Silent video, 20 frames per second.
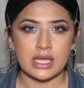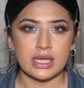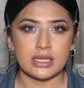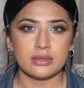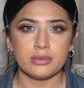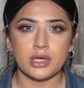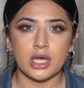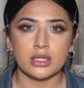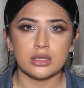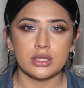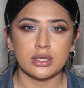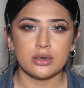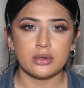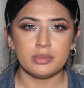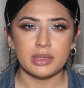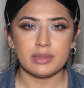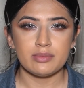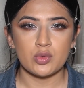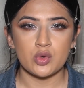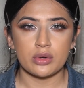and a little
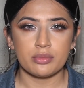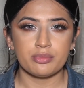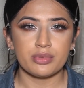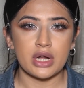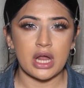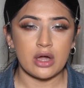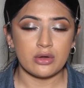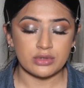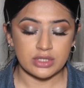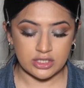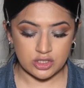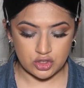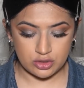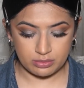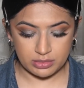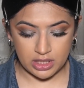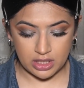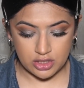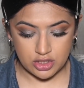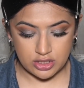bit more brownish
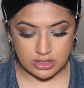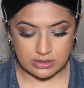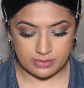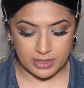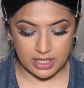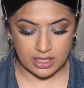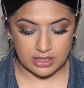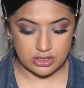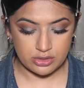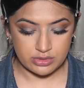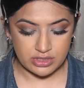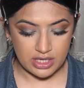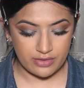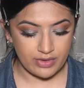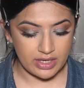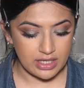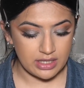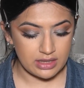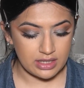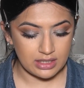blushes, but I don't have
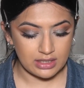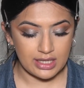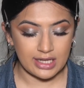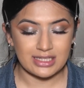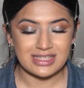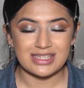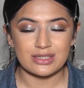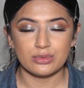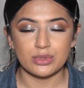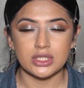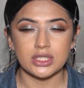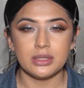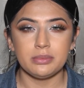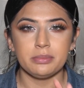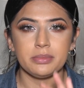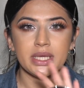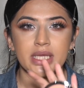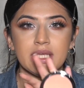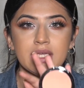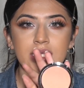anything that's really
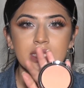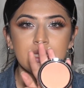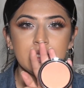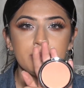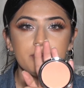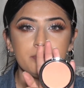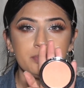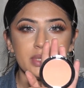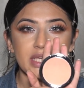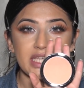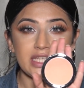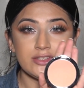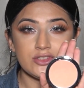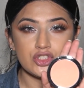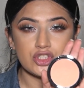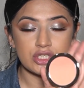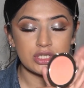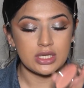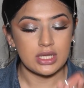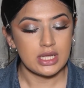pinky
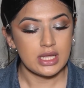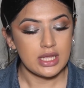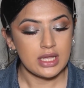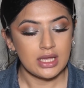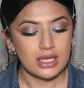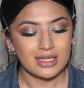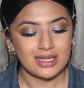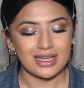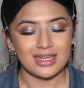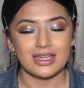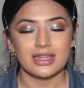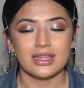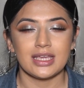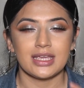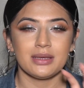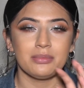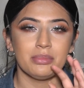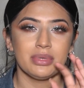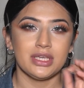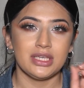peach, kind of
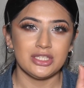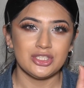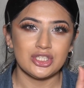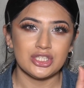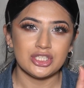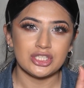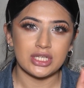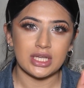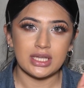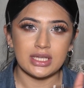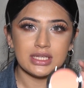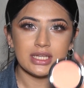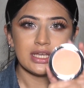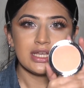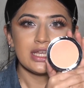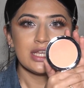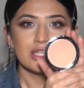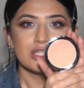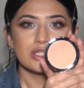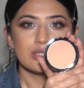like a peachy shade.
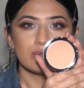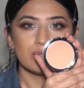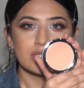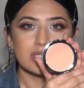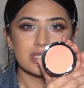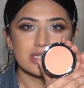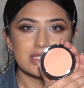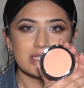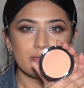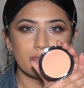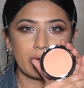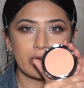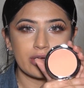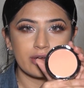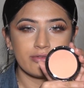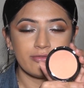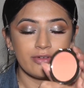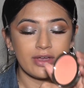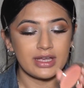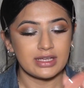So this is
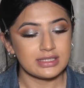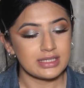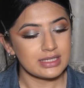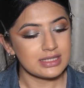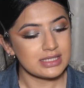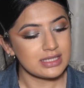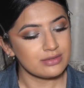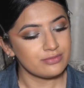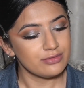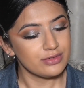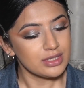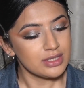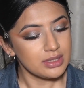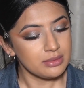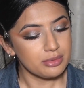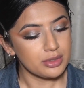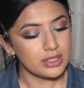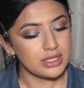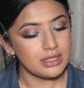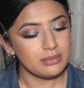perfect. It's a really
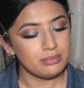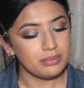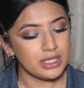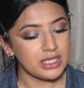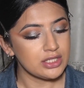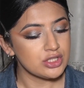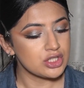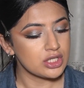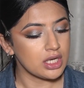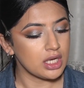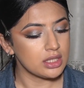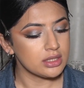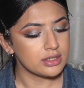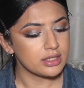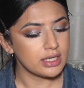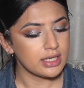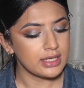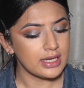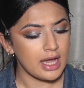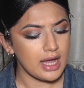pretty peach color.
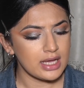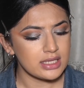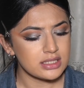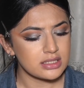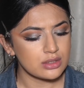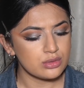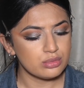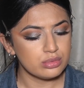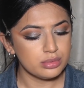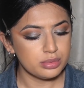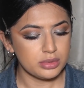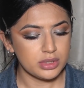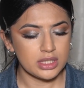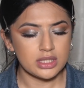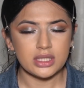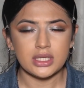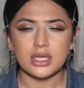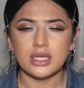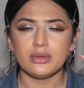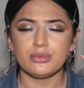It has
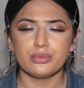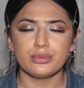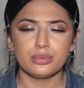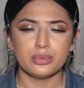really